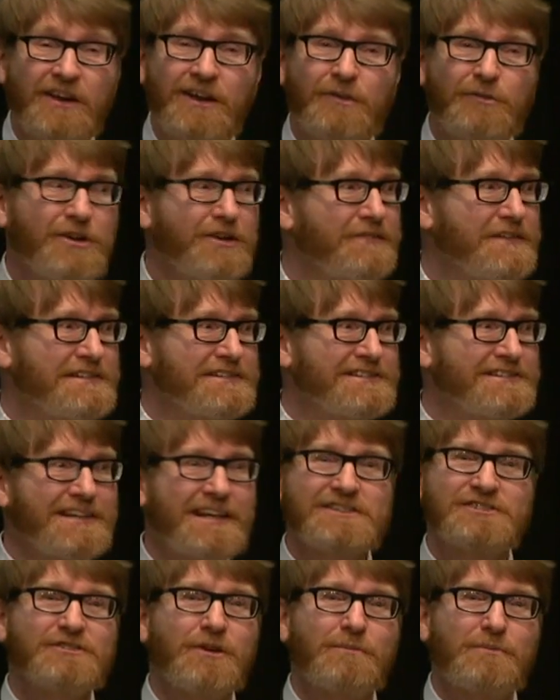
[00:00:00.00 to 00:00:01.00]
What if he
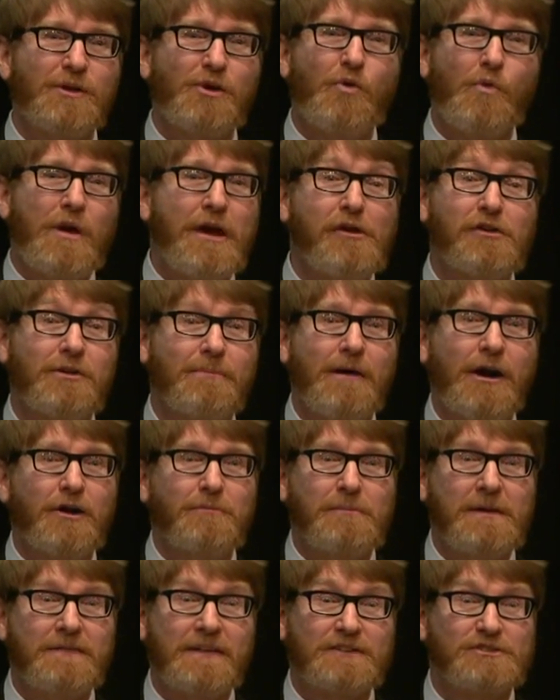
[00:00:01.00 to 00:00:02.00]
says something weird about
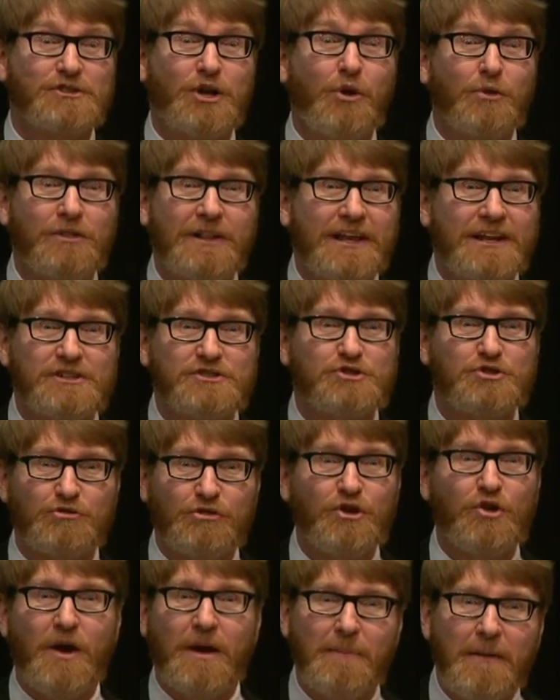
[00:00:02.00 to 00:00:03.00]
me that's totally
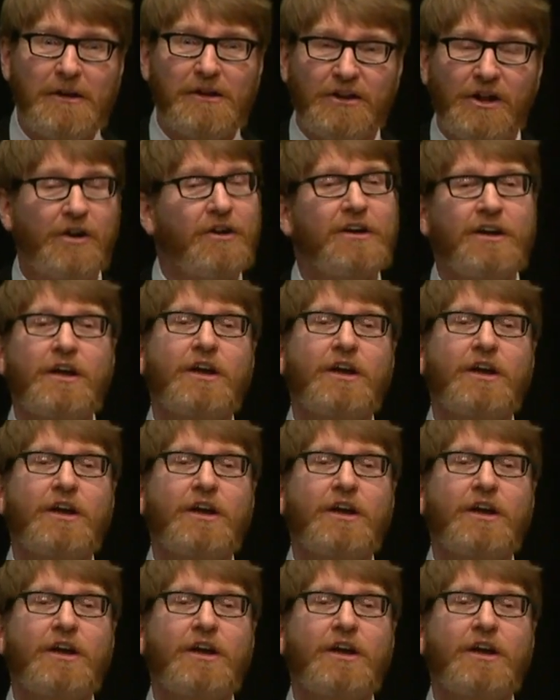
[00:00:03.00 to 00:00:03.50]
untrue? I bet, you know.